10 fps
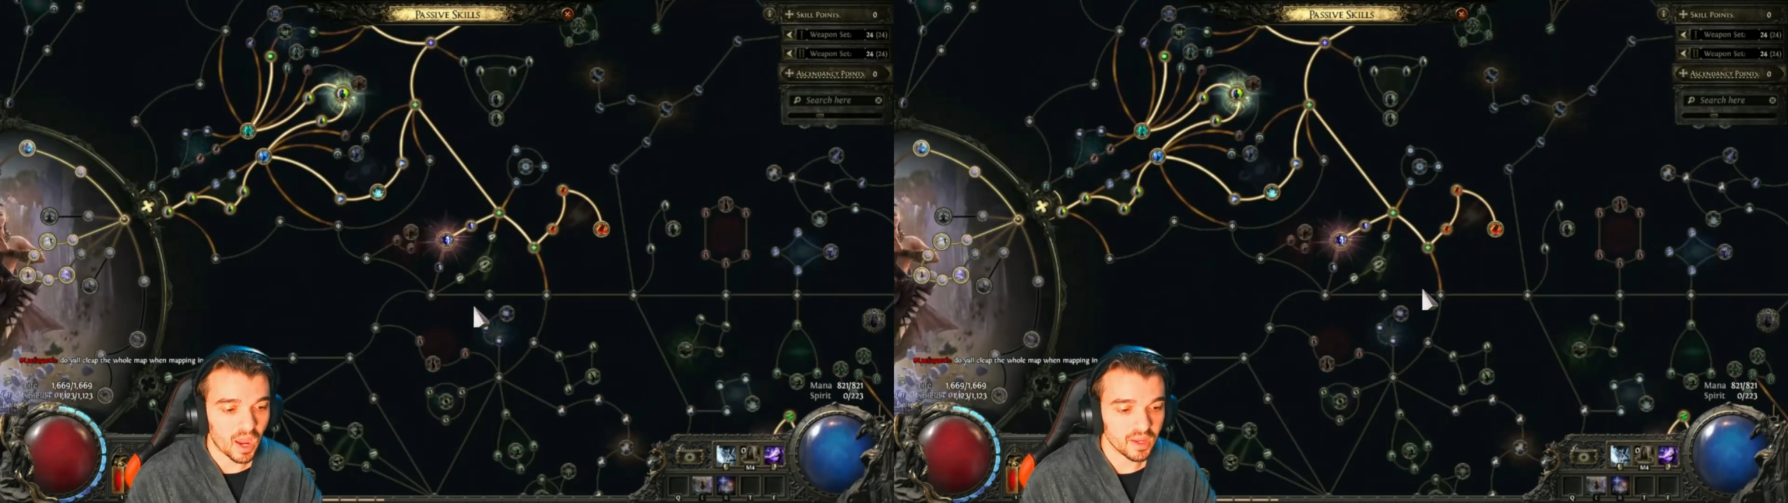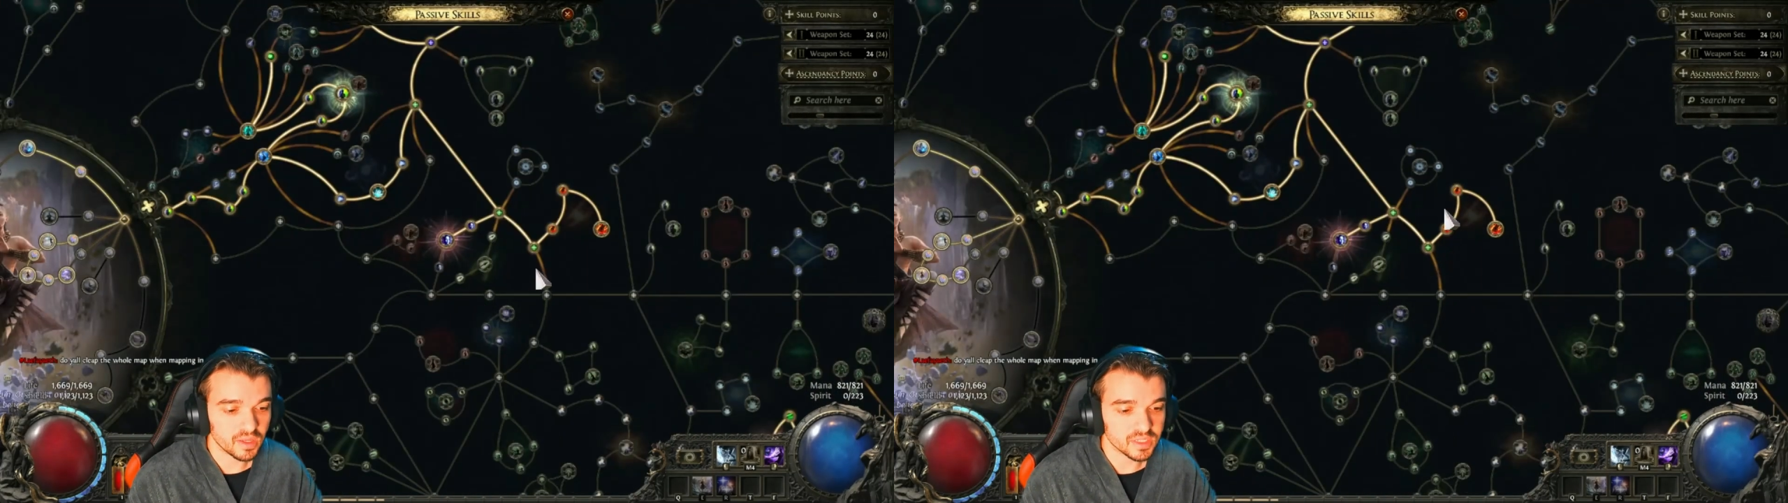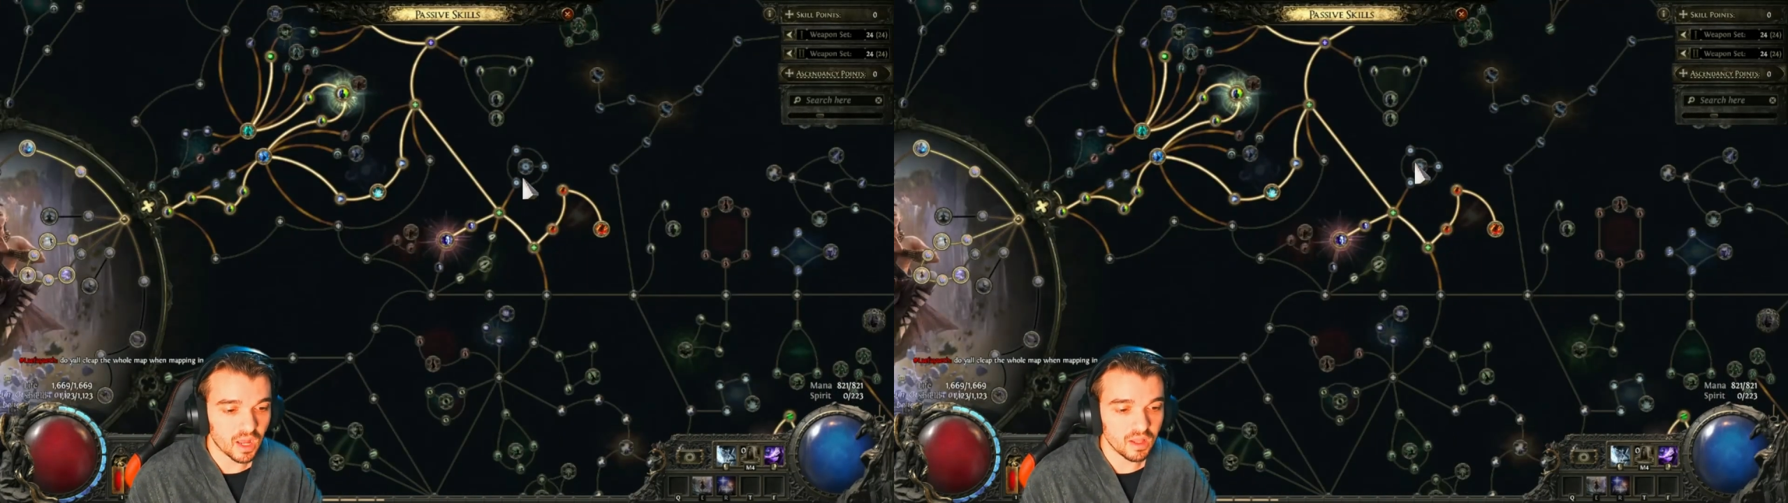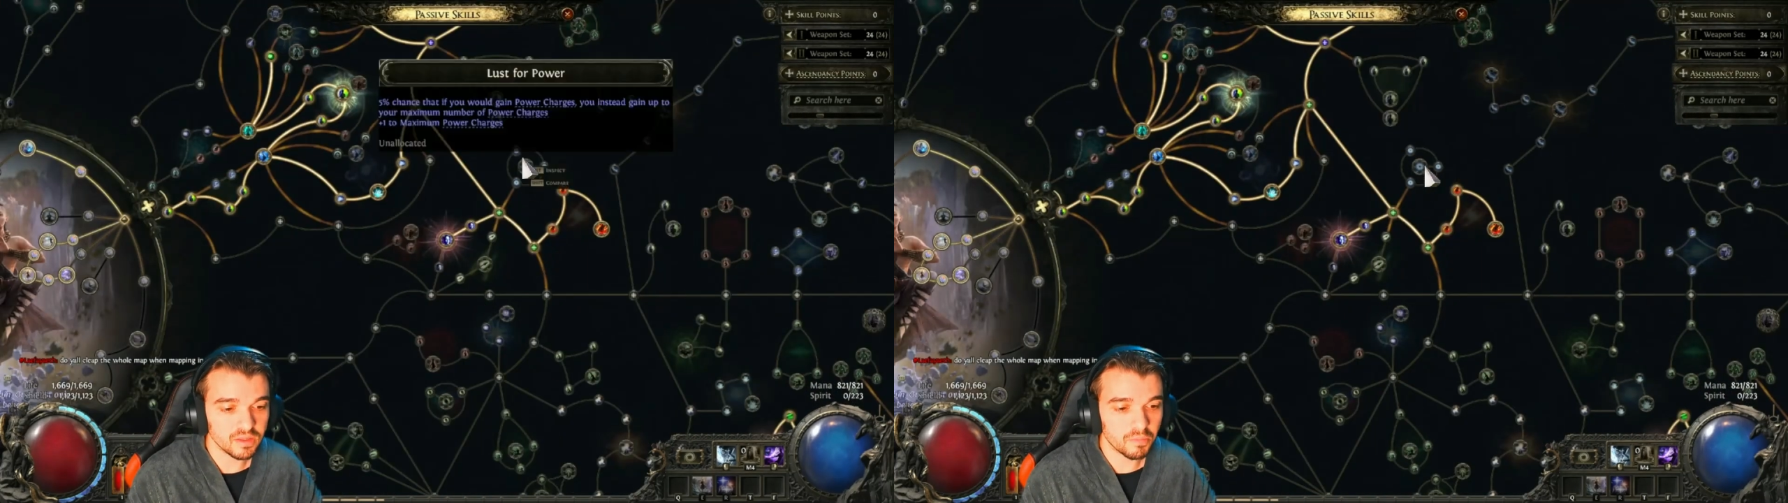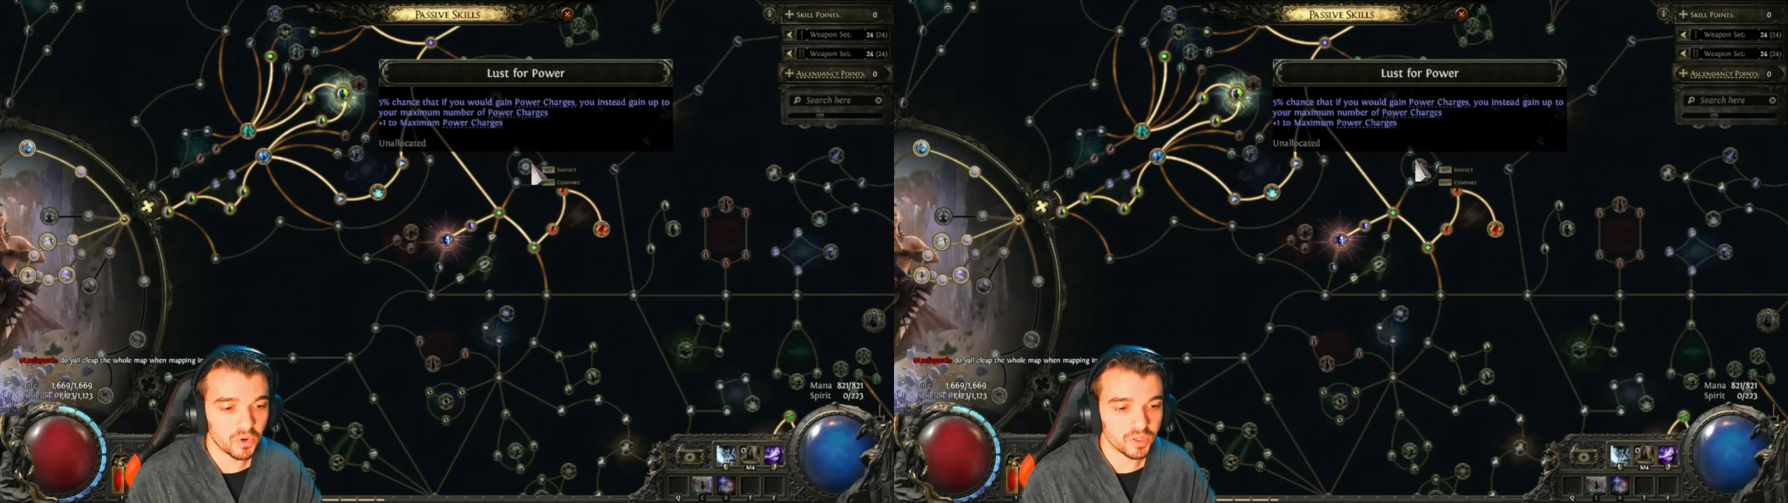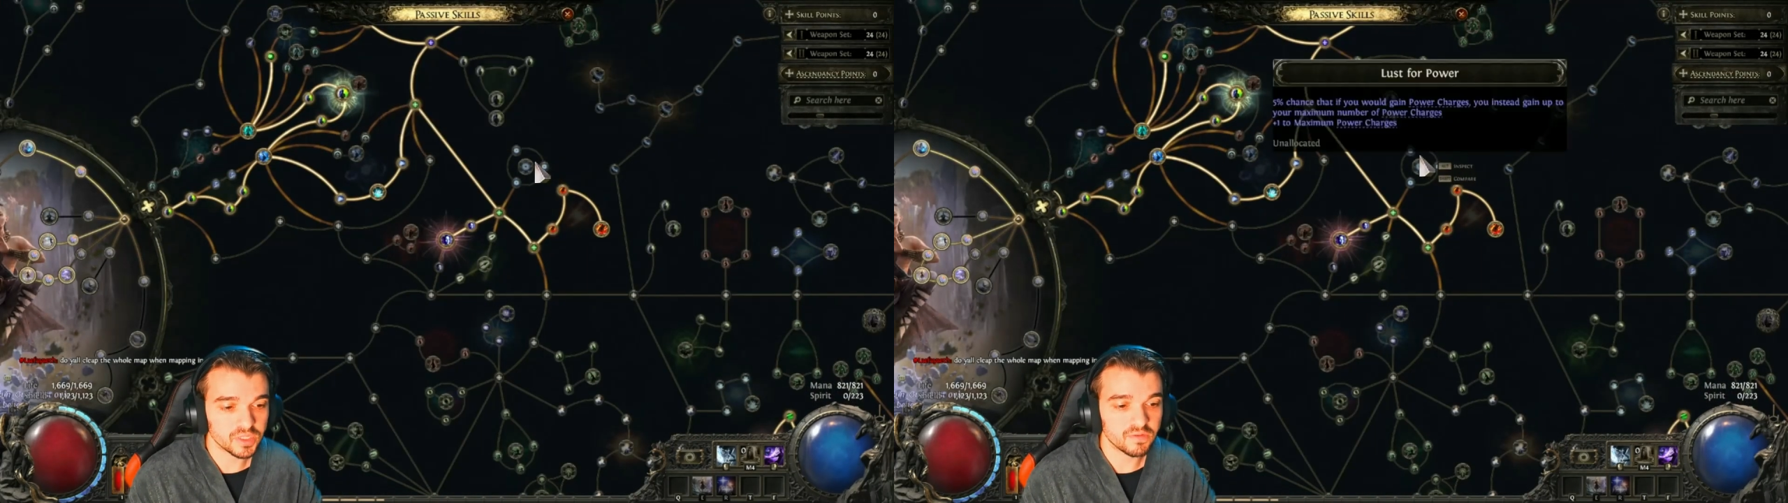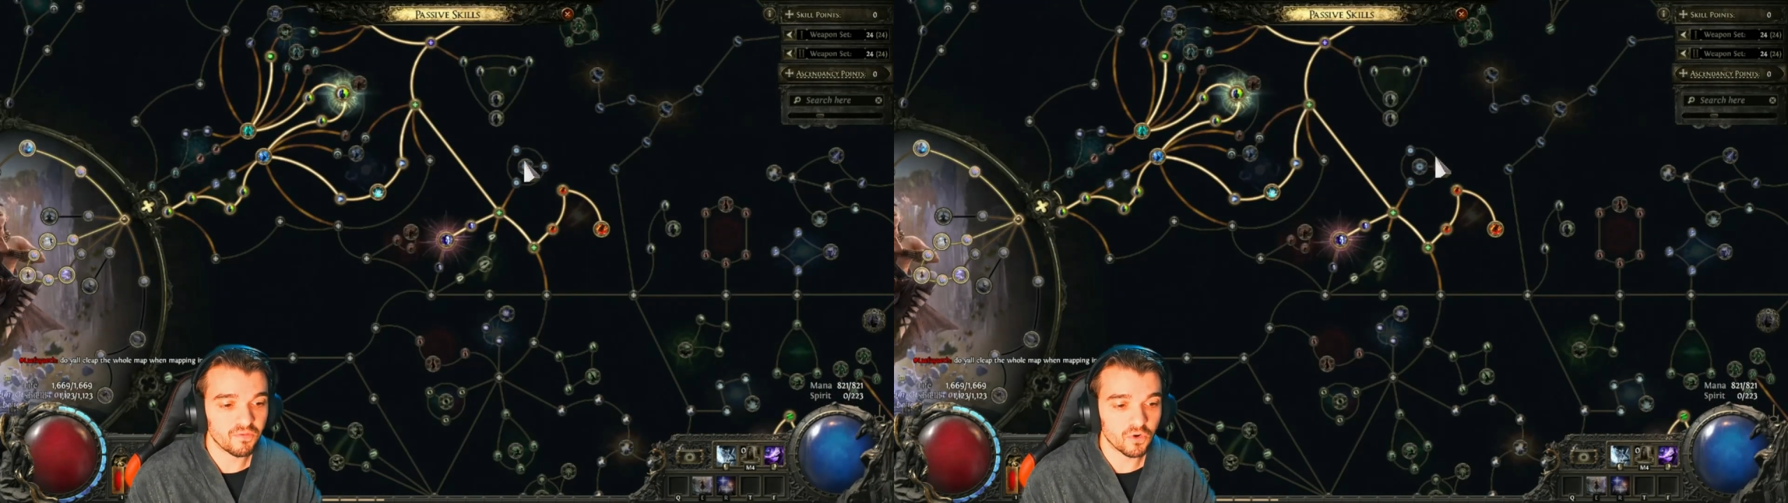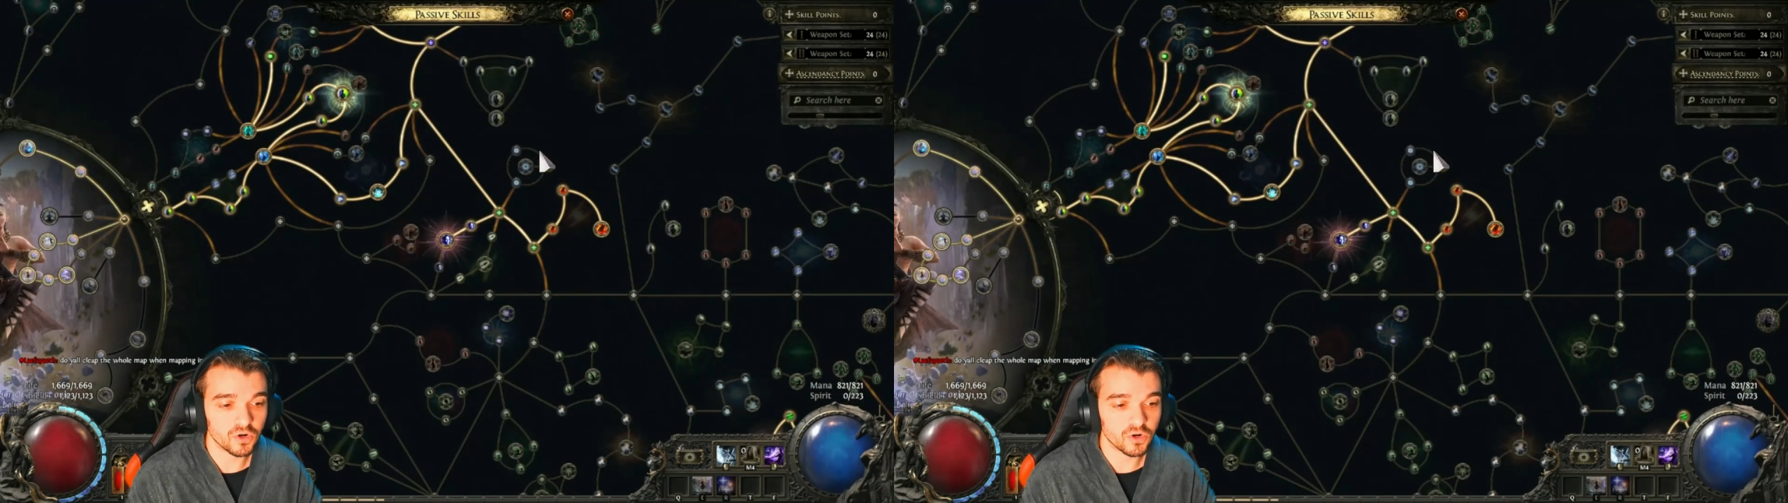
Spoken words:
I had all the points